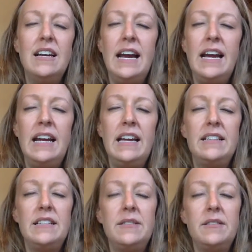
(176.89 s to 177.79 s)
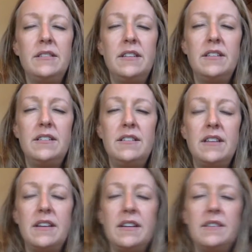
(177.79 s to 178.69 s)
And
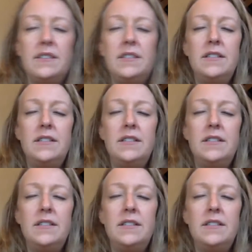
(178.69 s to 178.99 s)
the